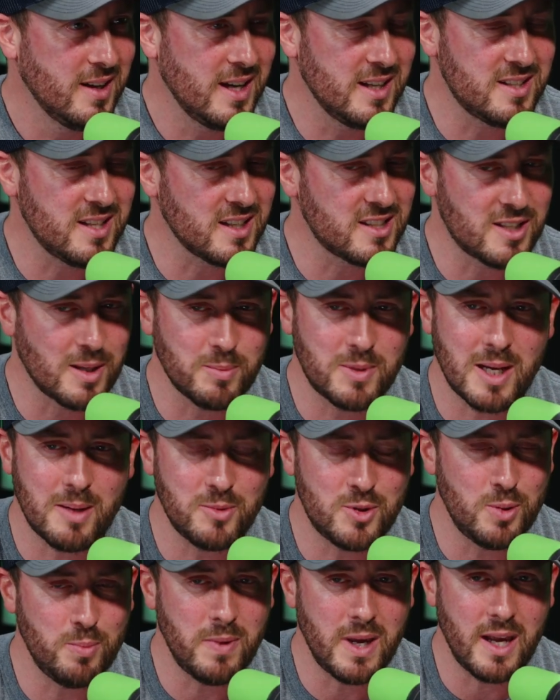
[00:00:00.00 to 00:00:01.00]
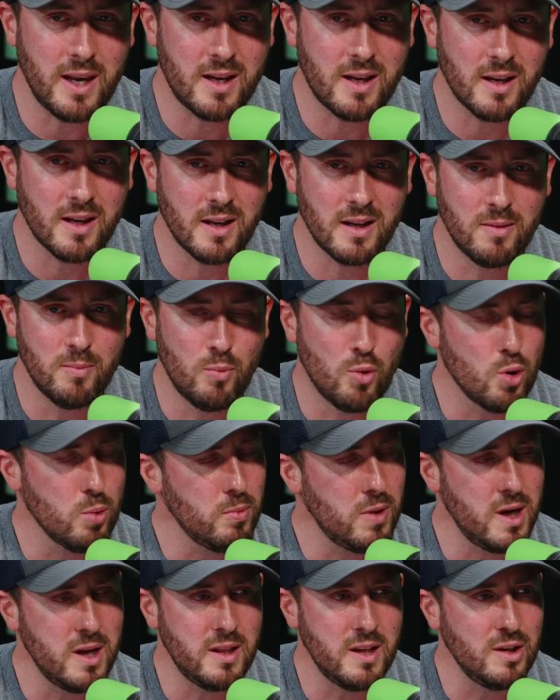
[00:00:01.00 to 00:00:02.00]
it's like sometimes you make more
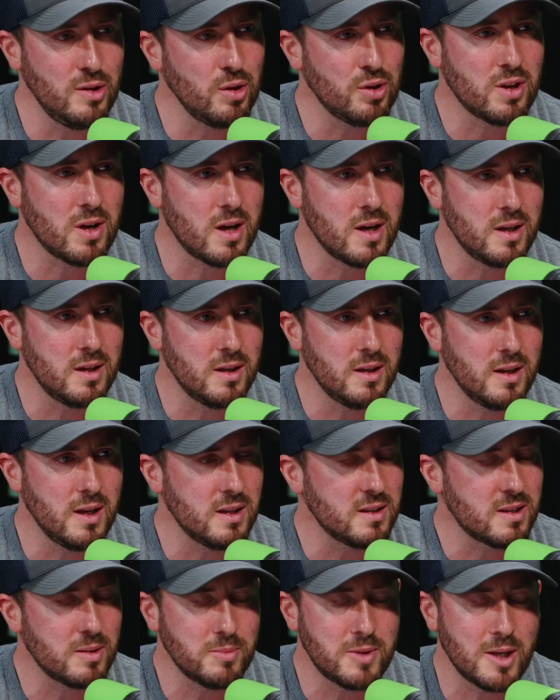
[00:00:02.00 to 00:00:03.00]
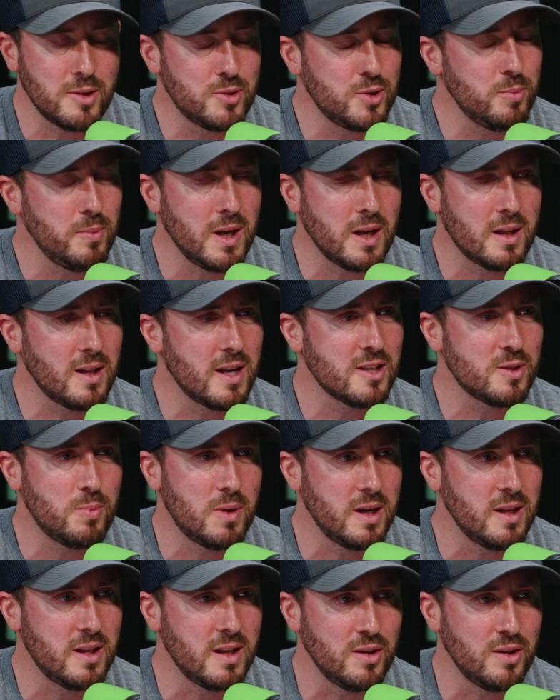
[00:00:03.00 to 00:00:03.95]
money than you thought, and sometimes you make less money than